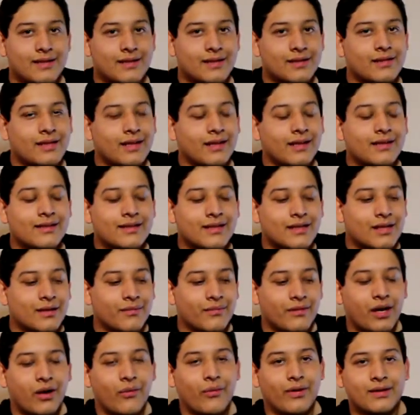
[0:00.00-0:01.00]
just saying he did
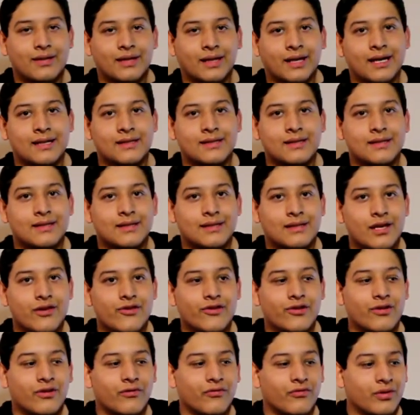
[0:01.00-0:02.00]
them that way to catch the
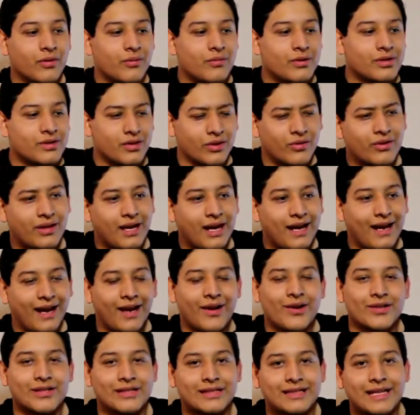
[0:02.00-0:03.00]
attention of the viewers. Okay, I
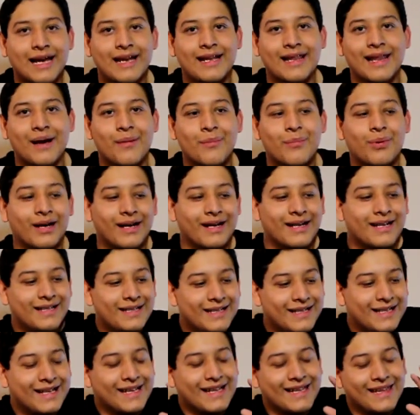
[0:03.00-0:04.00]
understand that, but
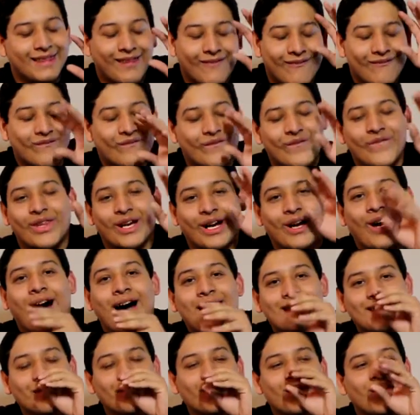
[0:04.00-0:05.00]
the the
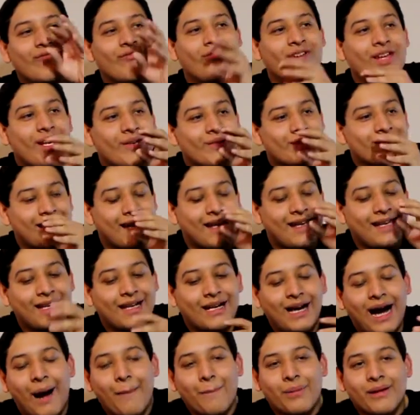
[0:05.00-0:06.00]
concept of videos that he
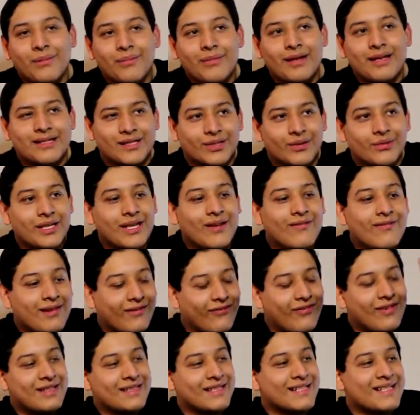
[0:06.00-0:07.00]
copied me. So even
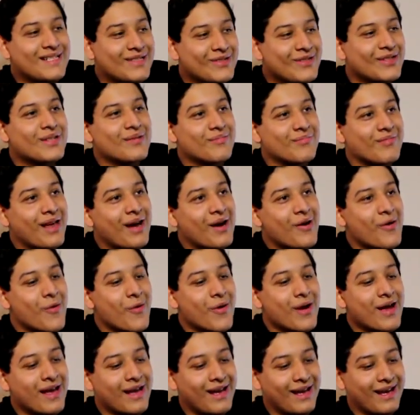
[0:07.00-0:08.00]
if he did do them that
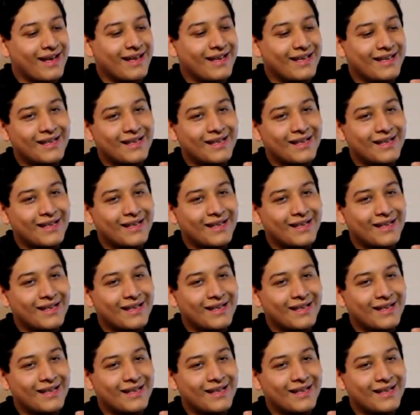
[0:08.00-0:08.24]
way,